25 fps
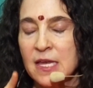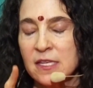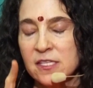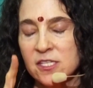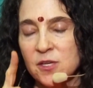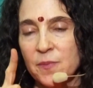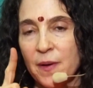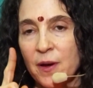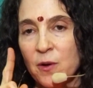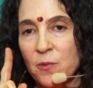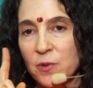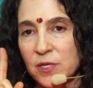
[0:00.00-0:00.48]

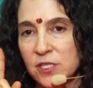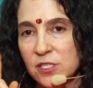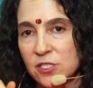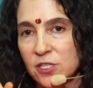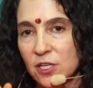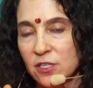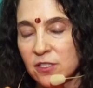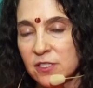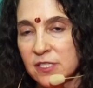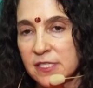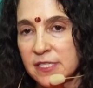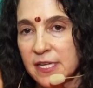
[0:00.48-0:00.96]
It's about what
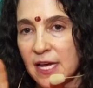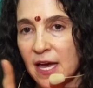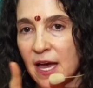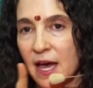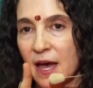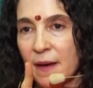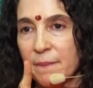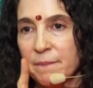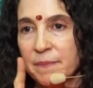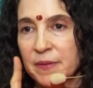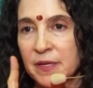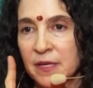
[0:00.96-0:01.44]
starts to
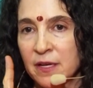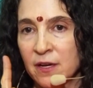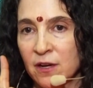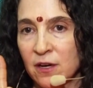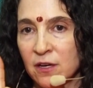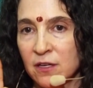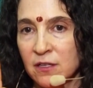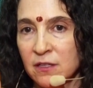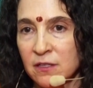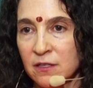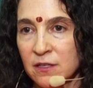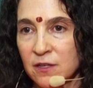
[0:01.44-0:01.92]
happen in
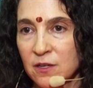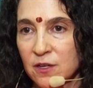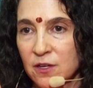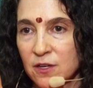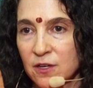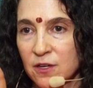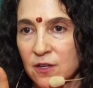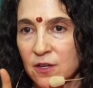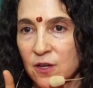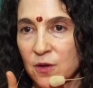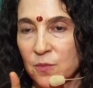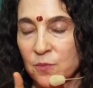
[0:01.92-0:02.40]
our
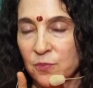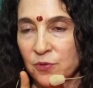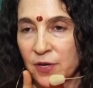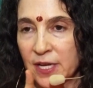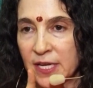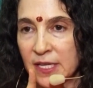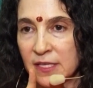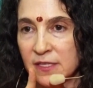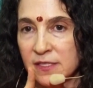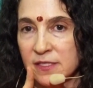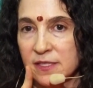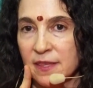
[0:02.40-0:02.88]

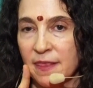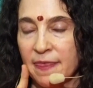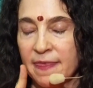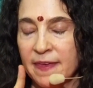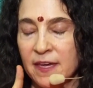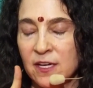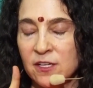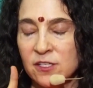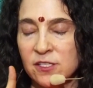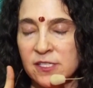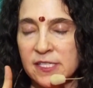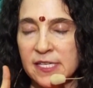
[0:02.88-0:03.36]
brains.
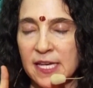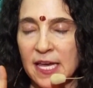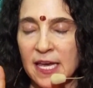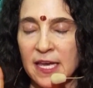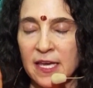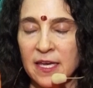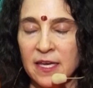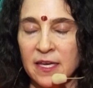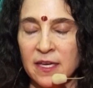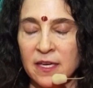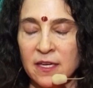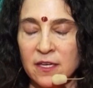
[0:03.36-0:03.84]
There's
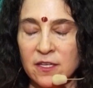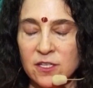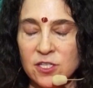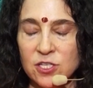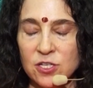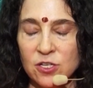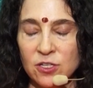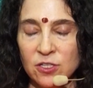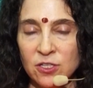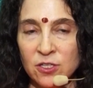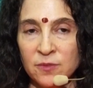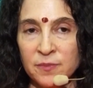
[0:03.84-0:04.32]
a
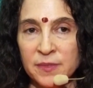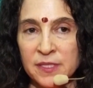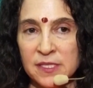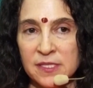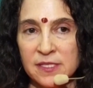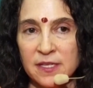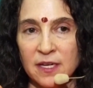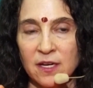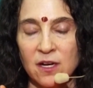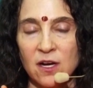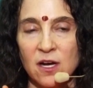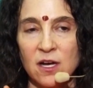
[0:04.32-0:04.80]
term in
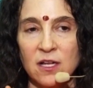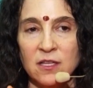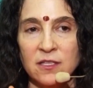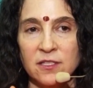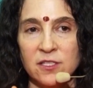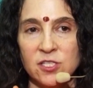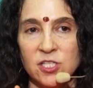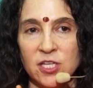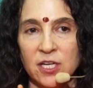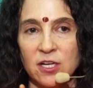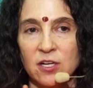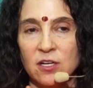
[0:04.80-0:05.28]

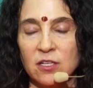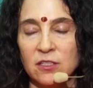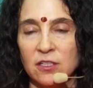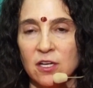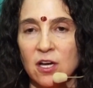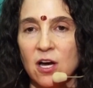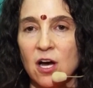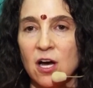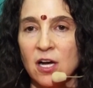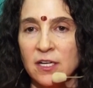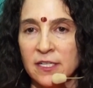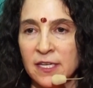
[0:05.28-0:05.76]
psychology called
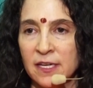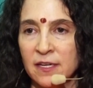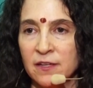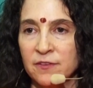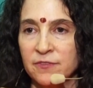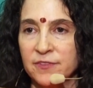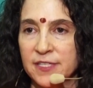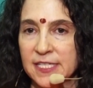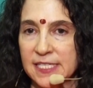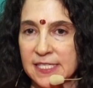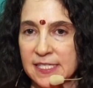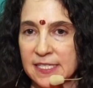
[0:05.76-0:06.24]

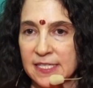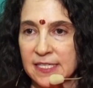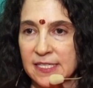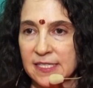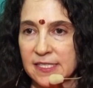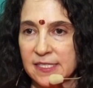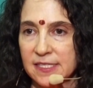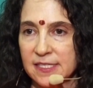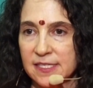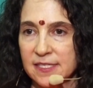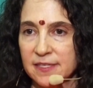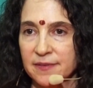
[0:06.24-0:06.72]
cognitive
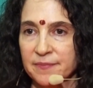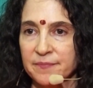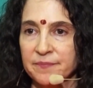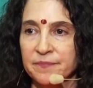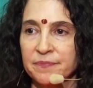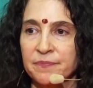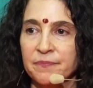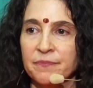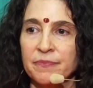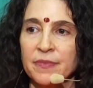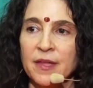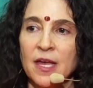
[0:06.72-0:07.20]
dissonance.
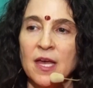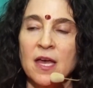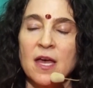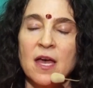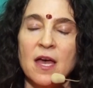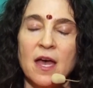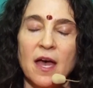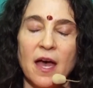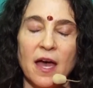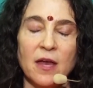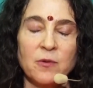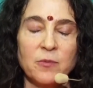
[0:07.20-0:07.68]

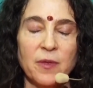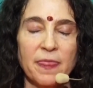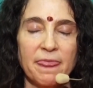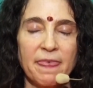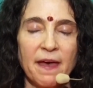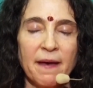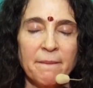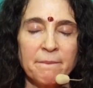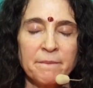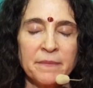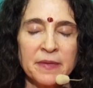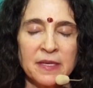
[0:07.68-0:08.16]
And what
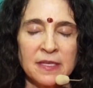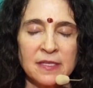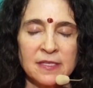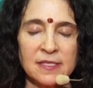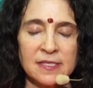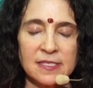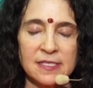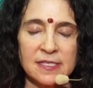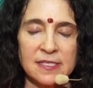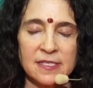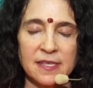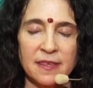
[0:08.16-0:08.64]
that
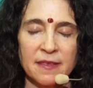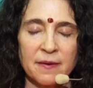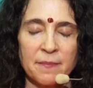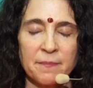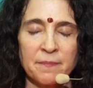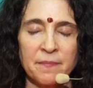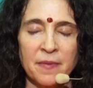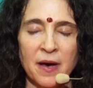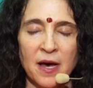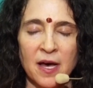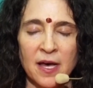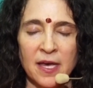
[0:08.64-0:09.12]
means is that
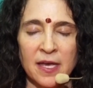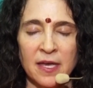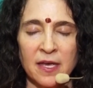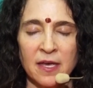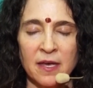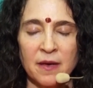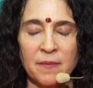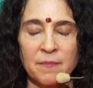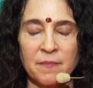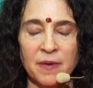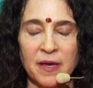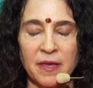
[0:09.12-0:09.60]

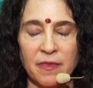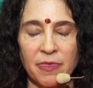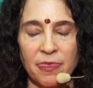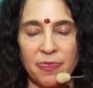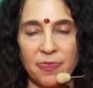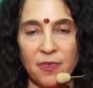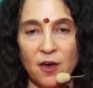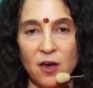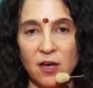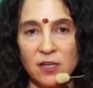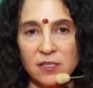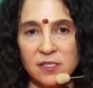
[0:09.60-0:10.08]
my
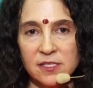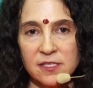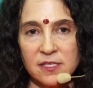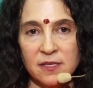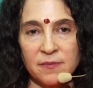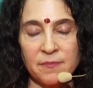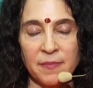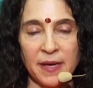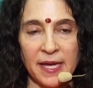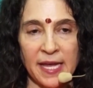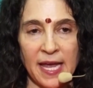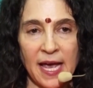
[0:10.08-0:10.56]
thoughts
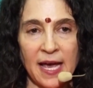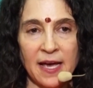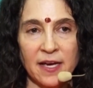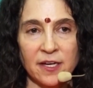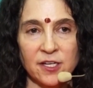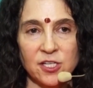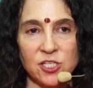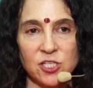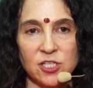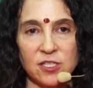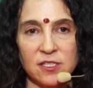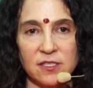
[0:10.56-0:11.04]
and my
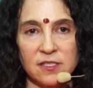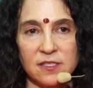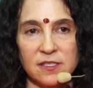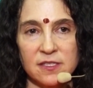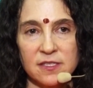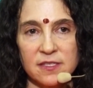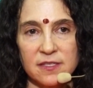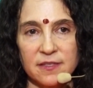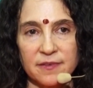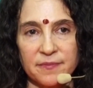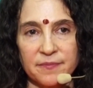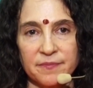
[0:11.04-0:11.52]

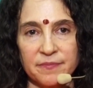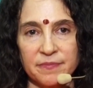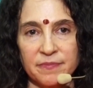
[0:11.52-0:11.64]
actions